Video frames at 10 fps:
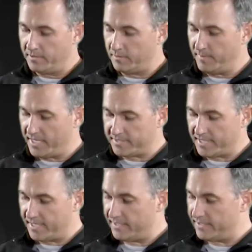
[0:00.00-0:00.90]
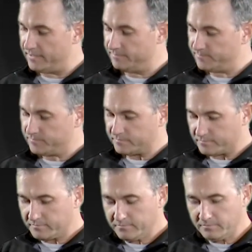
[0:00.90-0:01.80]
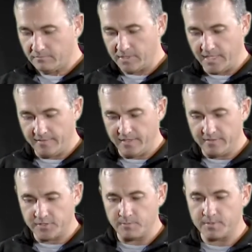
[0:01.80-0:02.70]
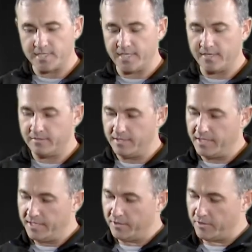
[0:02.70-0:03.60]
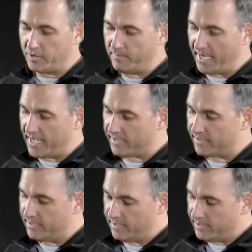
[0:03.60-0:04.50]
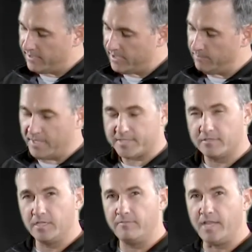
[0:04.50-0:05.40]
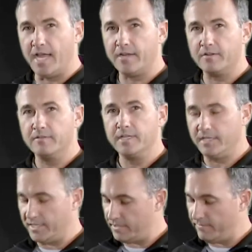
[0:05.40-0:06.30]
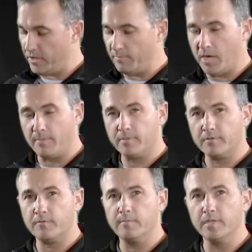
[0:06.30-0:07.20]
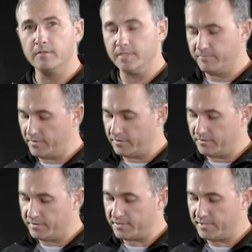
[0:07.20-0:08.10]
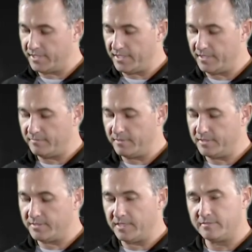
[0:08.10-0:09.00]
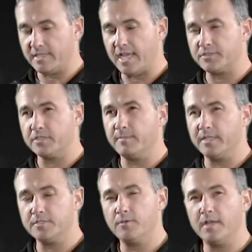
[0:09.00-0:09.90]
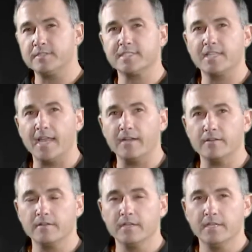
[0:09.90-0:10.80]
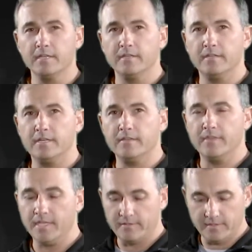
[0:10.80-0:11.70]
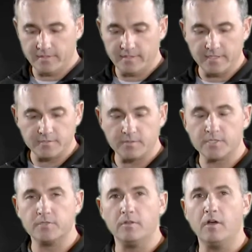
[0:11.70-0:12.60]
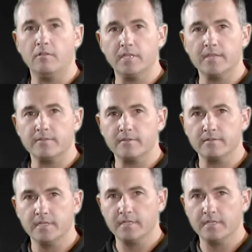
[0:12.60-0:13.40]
on the back side here. And then the super skin here on the back uh, makes the glove lighter, uh, very popular for middle infielders. Uh, it's, it's, actually about two ounces lighter uh, than the uh, traditional all leather